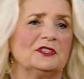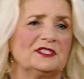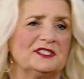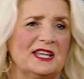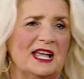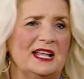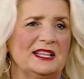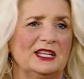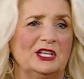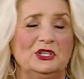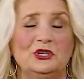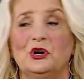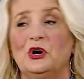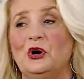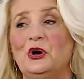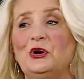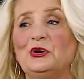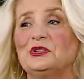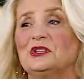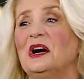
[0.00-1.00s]
with saying that you
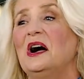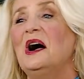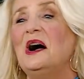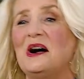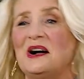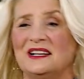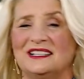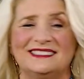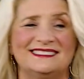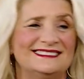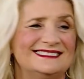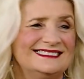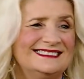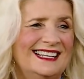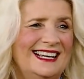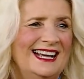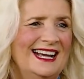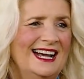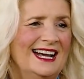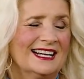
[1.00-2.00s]
heard God.
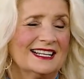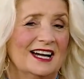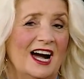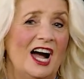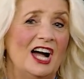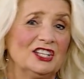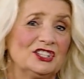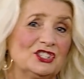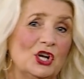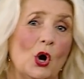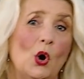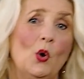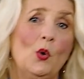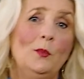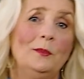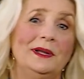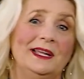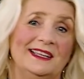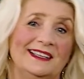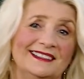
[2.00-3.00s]
God
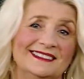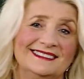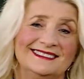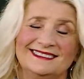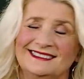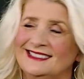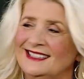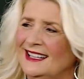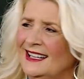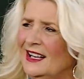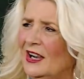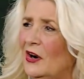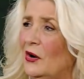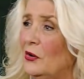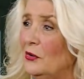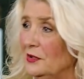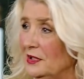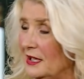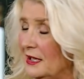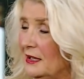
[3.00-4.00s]
told me.
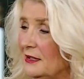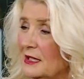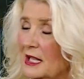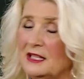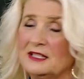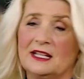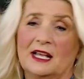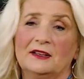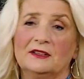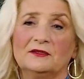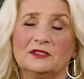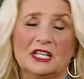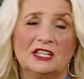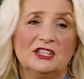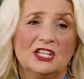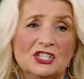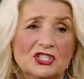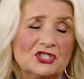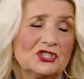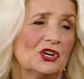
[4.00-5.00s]
Oh, and, and, and in
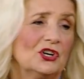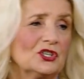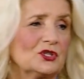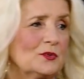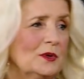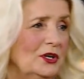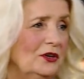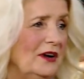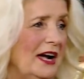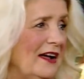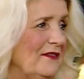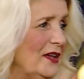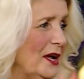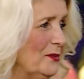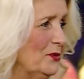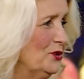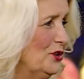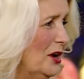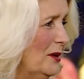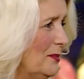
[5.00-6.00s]
this church, we don't have
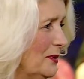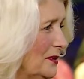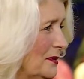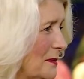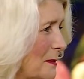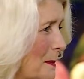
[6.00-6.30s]
that trouble.